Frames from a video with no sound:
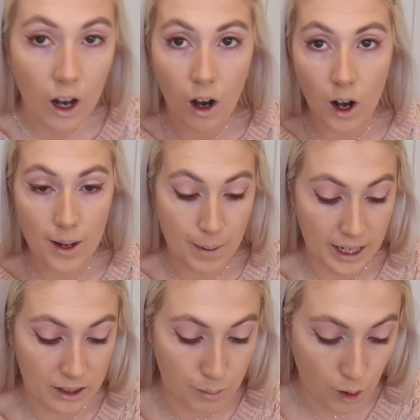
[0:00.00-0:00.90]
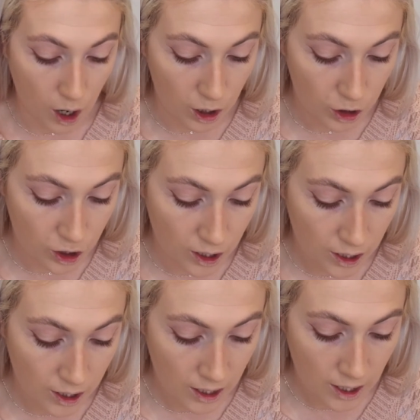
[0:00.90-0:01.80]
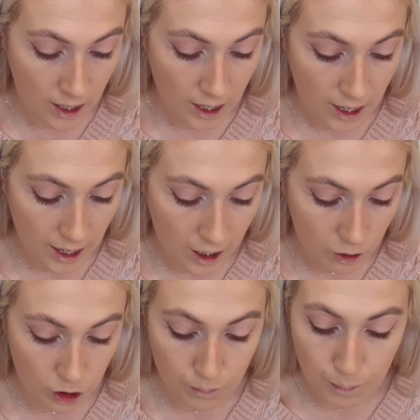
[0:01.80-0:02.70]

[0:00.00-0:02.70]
eye base brush and I just